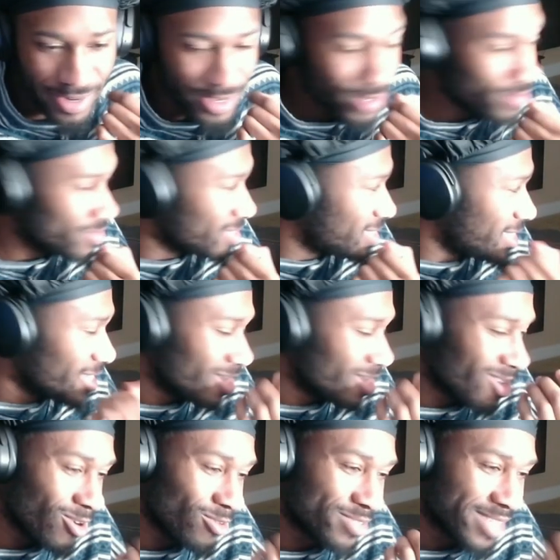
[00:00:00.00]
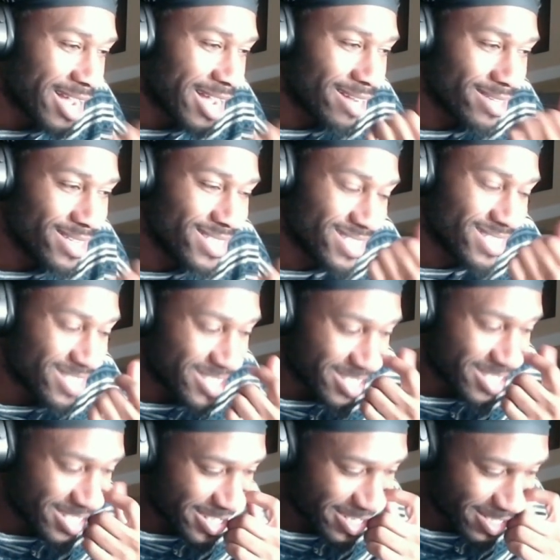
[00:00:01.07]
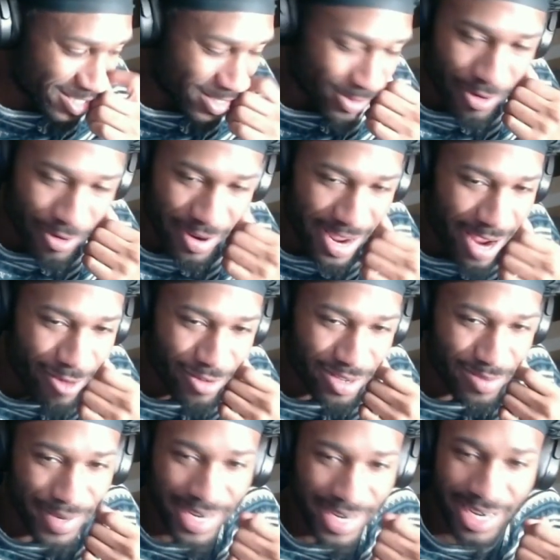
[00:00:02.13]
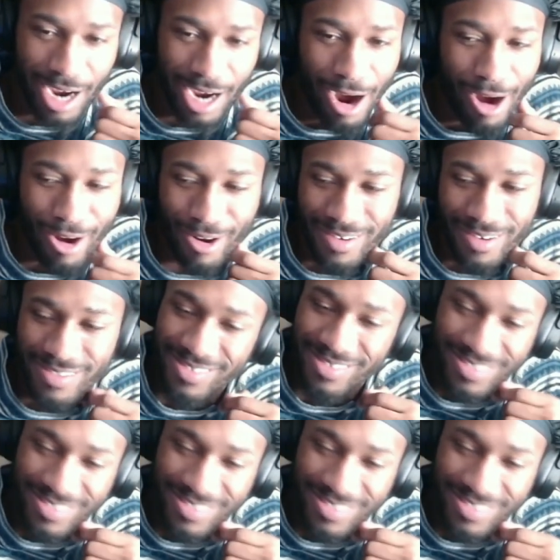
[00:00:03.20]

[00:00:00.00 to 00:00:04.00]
was dead the whole time listening to this nigga story. I would have been gone.